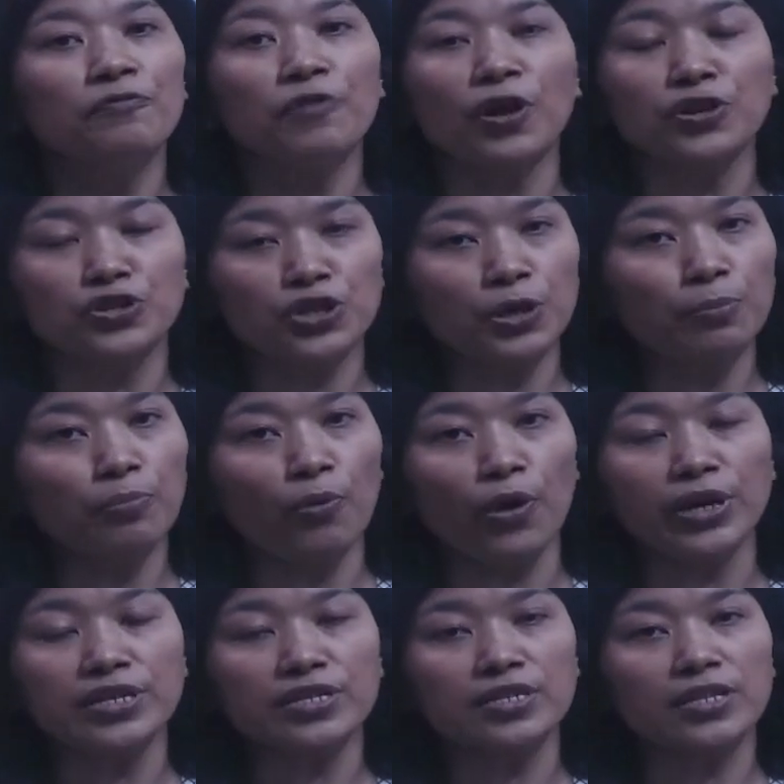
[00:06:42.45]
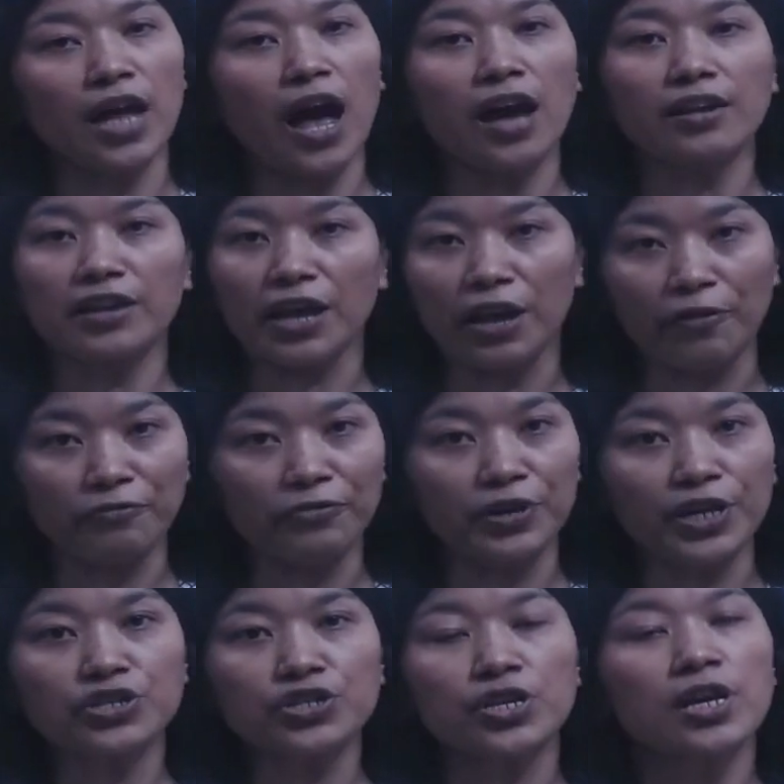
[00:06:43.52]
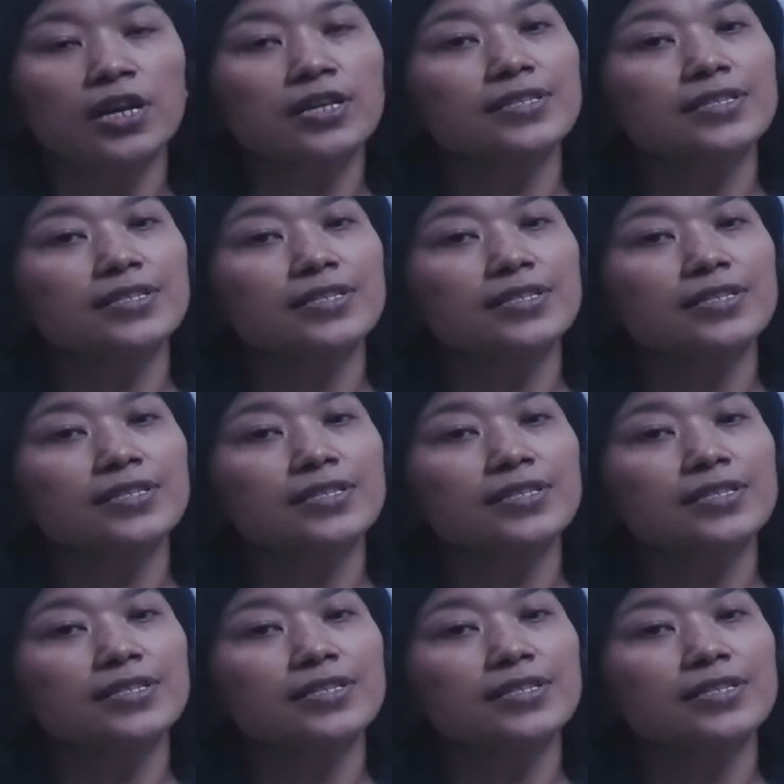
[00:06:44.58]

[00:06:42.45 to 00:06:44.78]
function points are average,